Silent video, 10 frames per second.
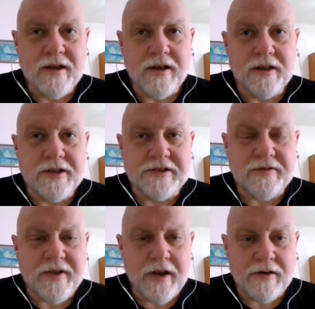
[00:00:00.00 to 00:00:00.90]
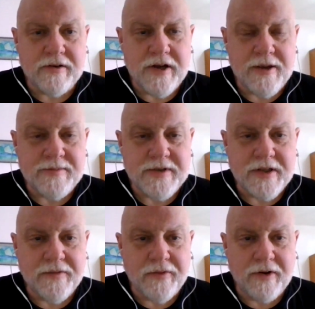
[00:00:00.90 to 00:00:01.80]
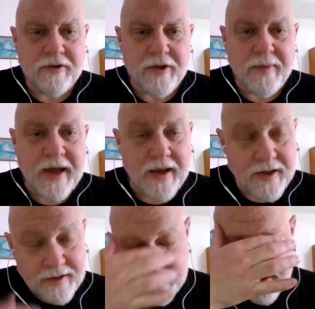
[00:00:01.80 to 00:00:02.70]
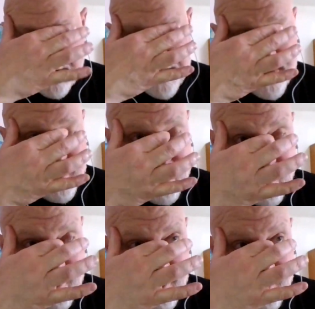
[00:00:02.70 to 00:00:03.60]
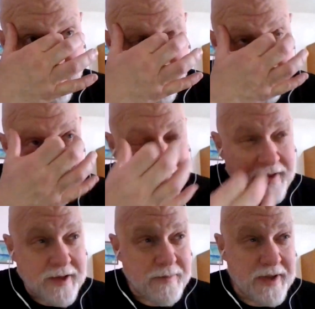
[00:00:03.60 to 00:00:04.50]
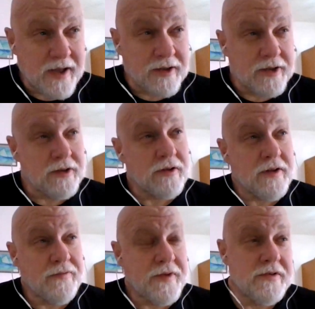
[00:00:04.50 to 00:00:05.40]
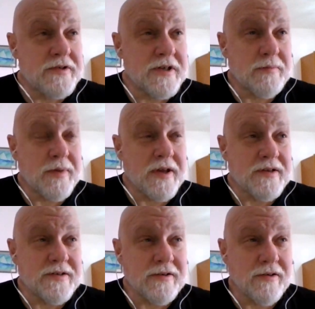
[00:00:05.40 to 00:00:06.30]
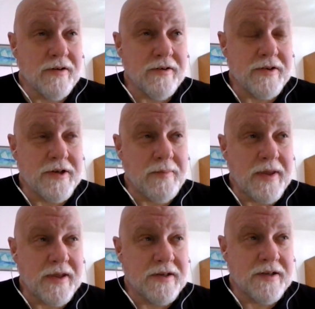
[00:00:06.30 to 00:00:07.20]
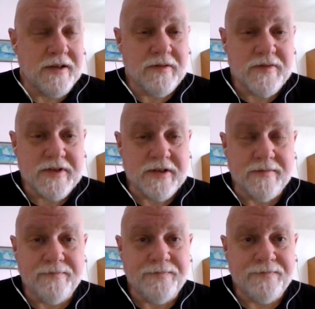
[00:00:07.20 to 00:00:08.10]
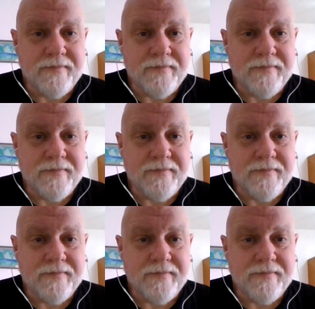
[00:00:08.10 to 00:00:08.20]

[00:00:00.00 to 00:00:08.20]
list of character names in the front or the back. It can be a little confusing because there are diminutives and